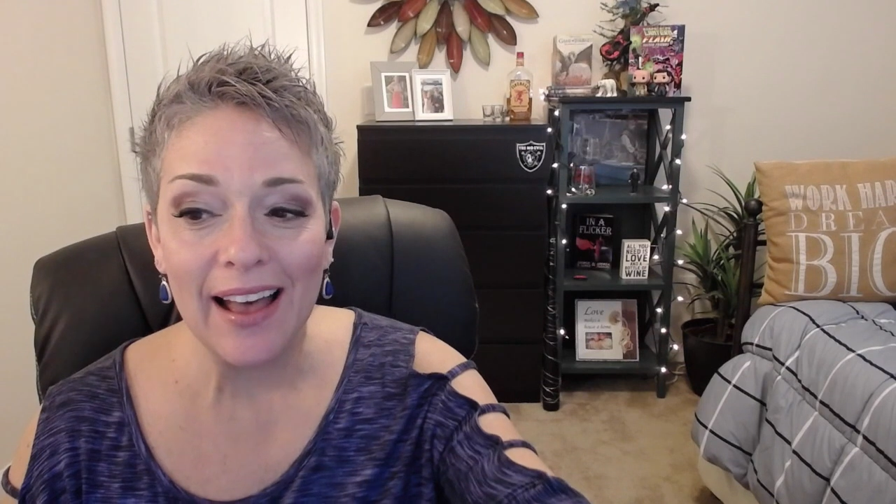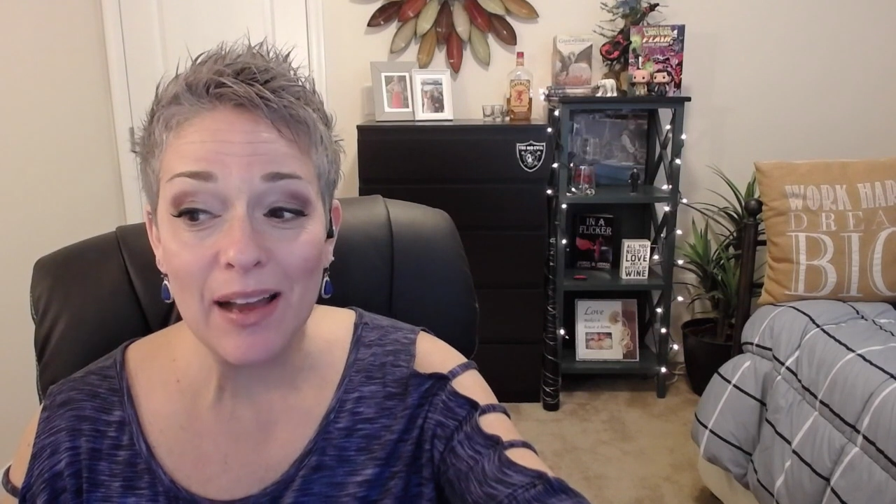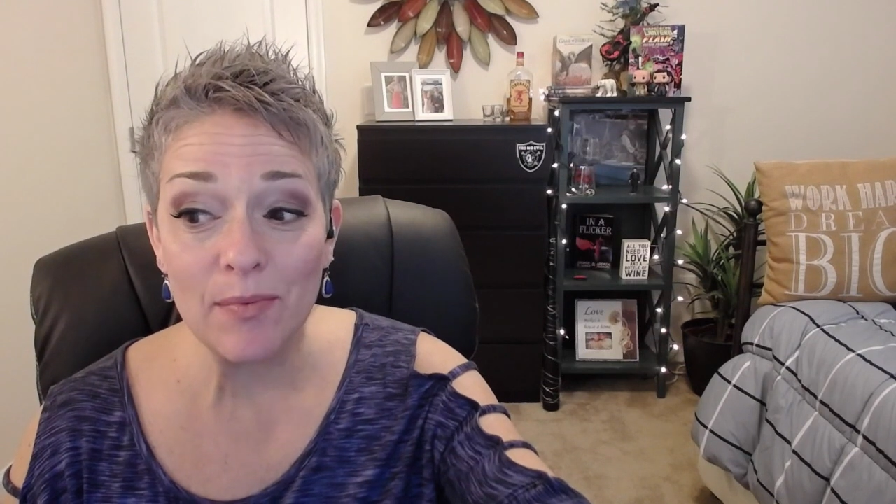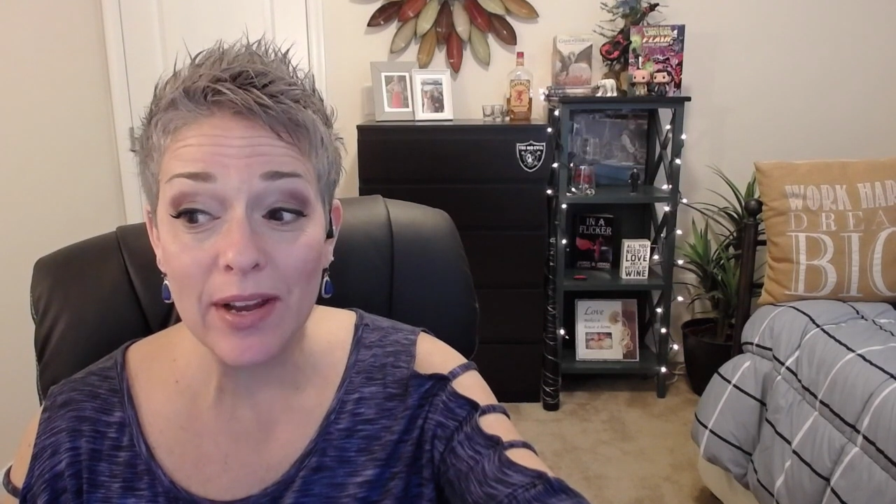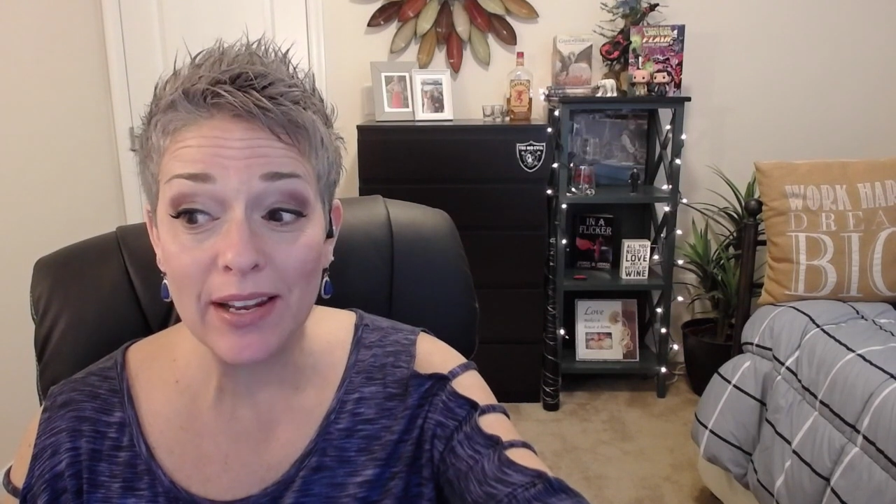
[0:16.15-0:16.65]

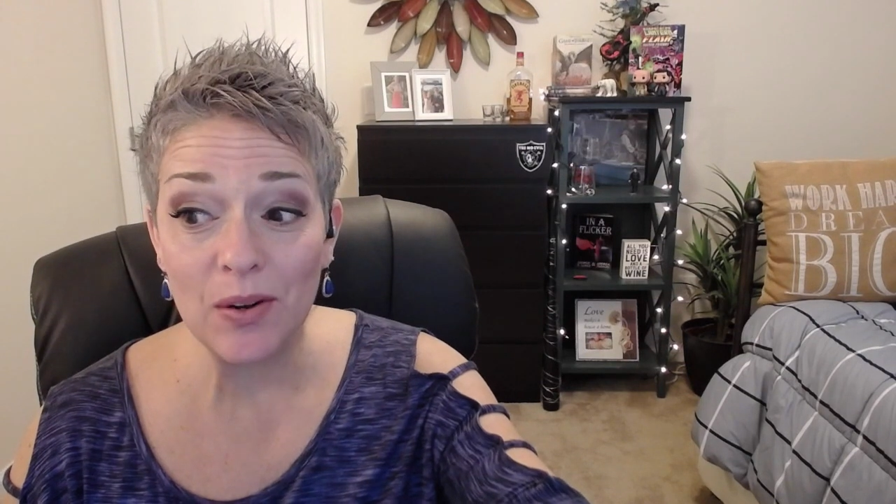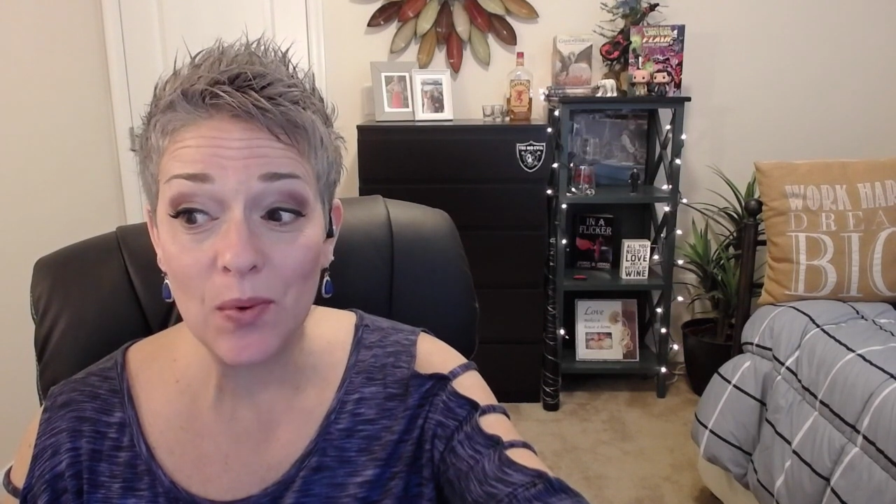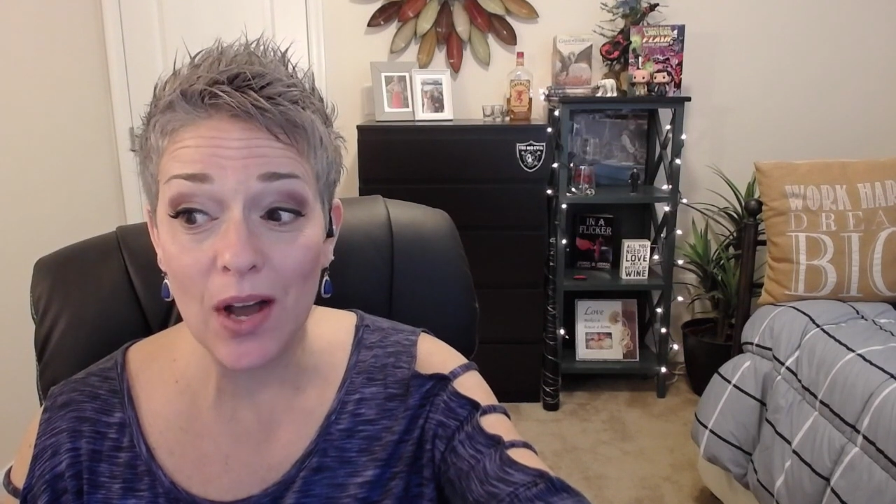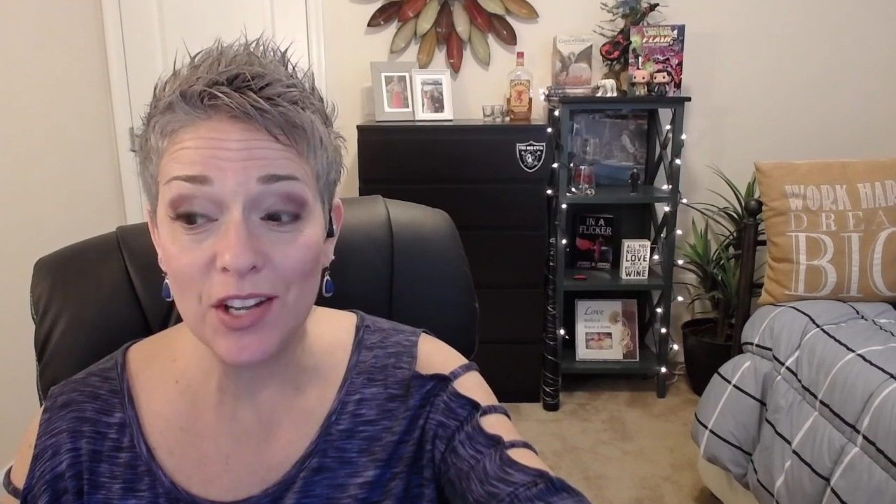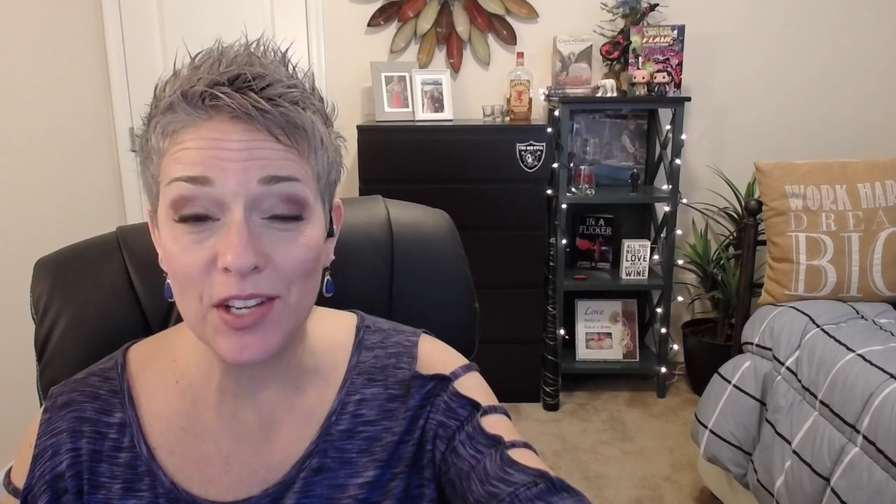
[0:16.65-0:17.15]
I'm ready to
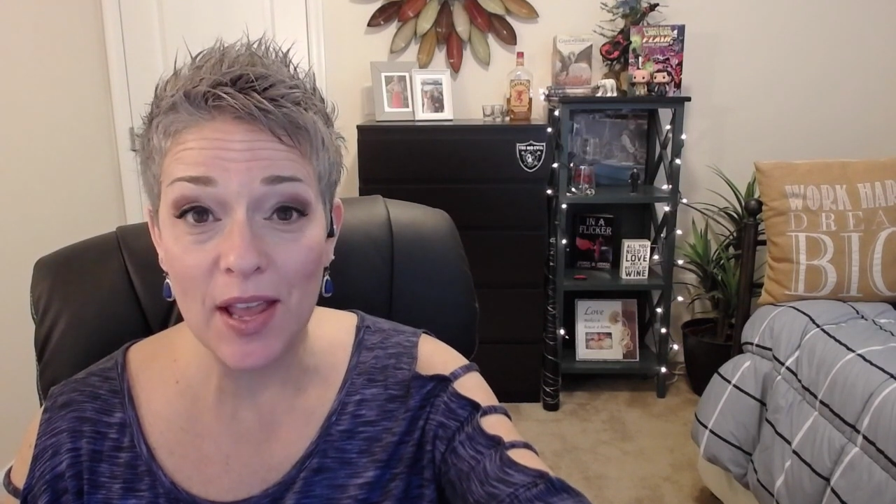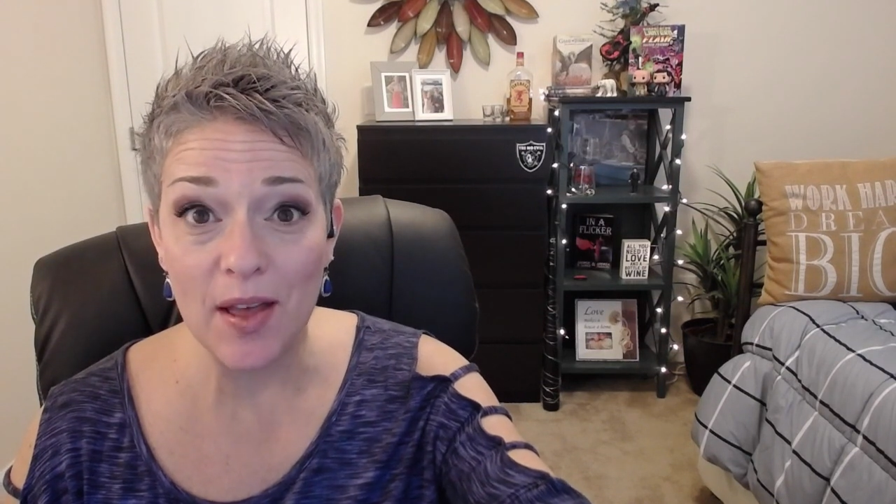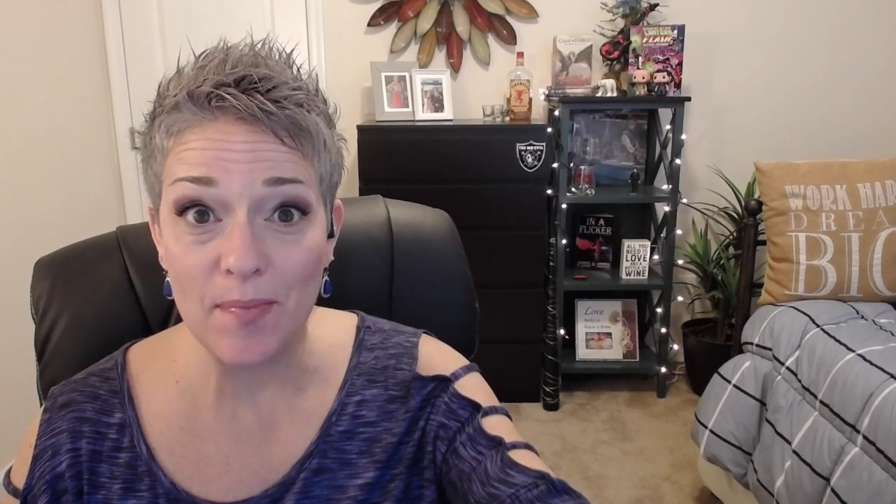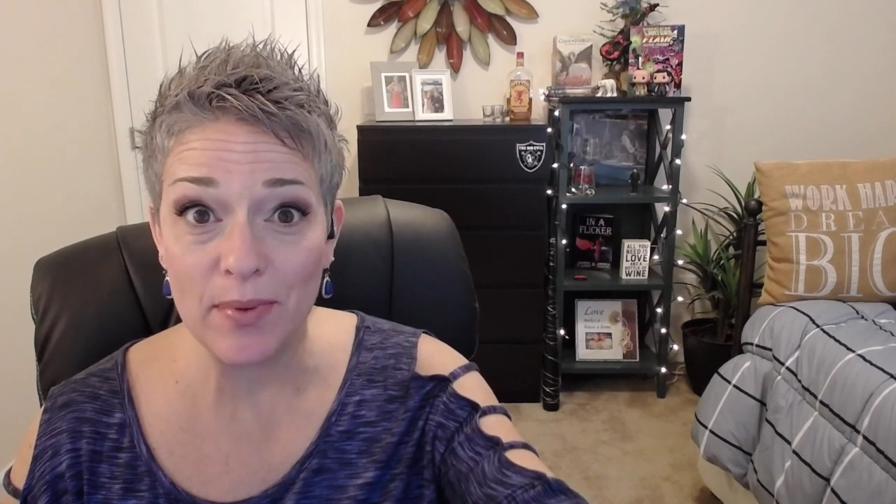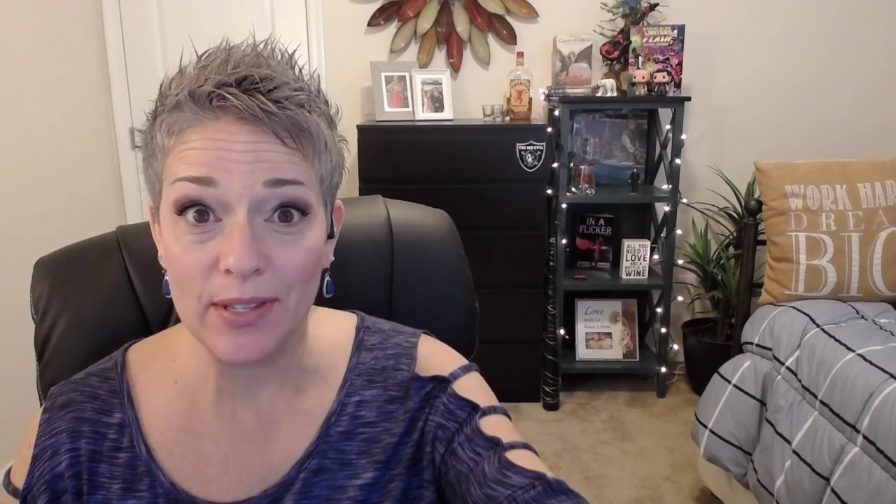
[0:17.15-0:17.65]
watch
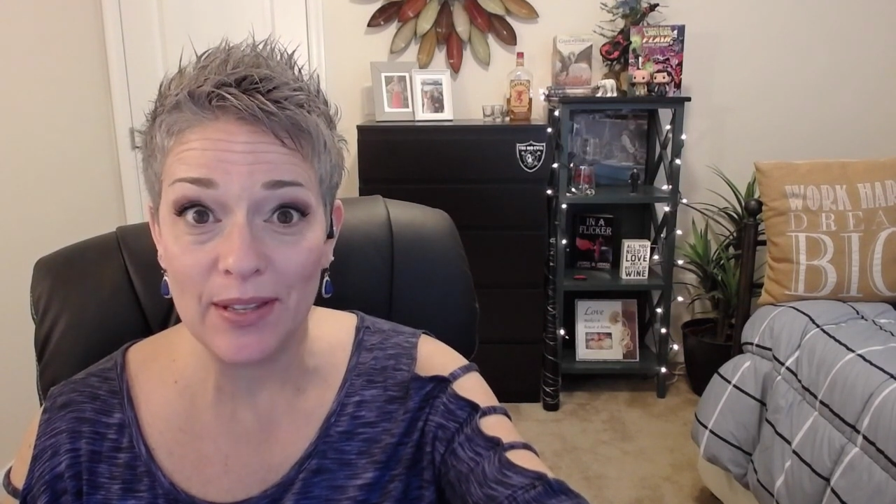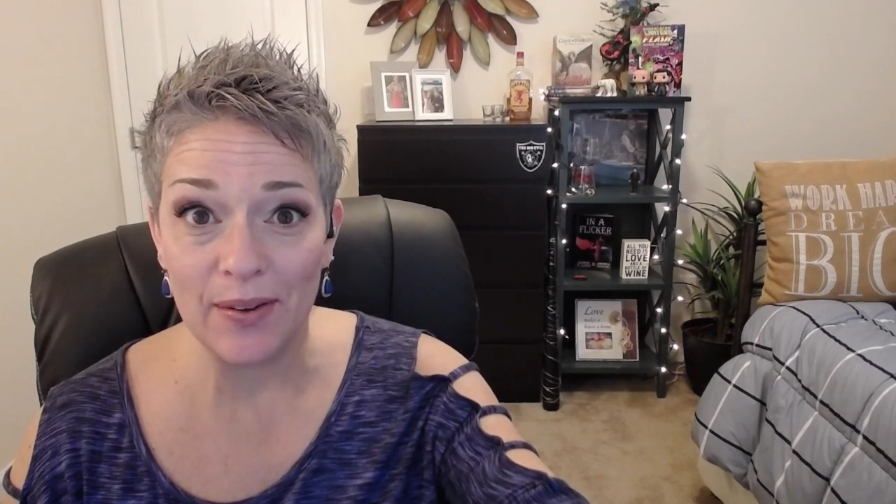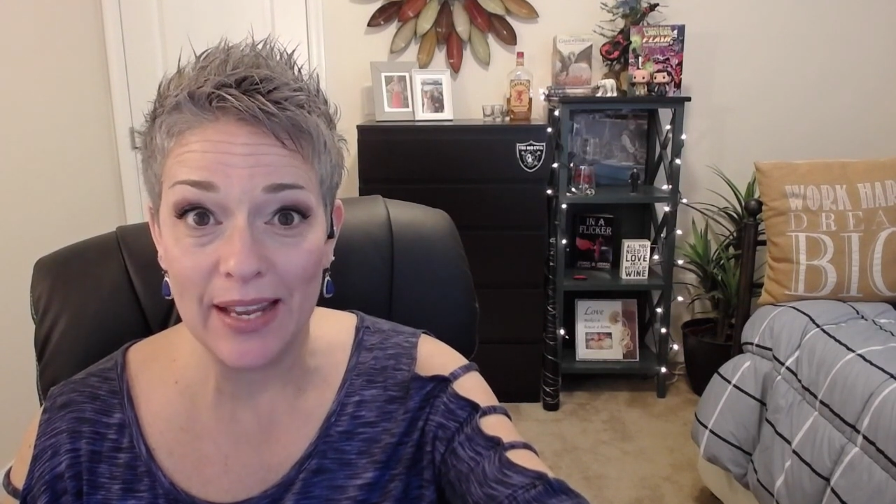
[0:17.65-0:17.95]
episode